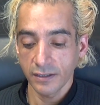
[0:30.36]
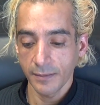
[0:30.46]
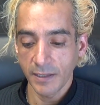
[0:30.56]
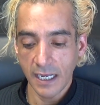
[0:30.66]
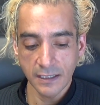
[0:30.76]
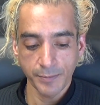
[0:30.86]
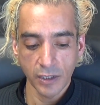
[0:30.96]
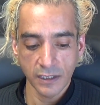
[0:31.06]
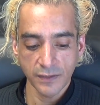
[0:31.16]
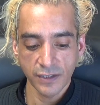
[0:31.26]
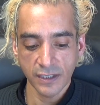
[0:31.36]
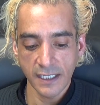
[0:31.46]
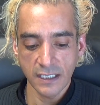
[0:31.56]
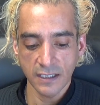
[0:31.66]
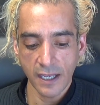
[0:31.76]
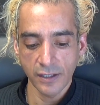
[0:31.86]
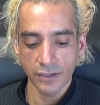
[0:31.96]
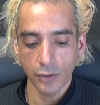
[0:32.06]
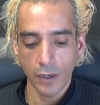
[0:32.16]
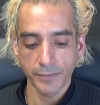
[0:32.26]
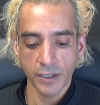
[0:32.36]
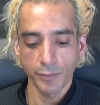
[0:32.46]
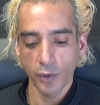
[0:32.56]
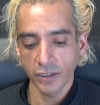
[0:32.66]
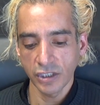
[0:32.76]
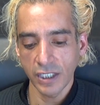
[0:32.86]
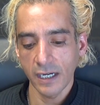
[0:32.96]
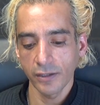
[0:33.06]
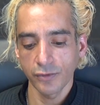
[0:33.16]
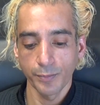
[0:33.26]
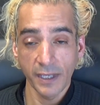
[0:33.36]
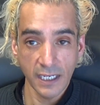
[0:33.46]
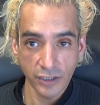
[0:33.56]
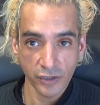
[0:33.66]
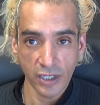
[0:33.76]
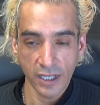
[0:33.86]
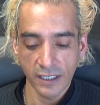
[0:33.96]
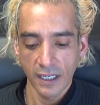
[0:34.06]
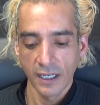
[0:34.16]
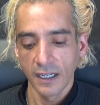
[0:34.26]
some nice perks for Sunnysiders who help support the channel through Patreon,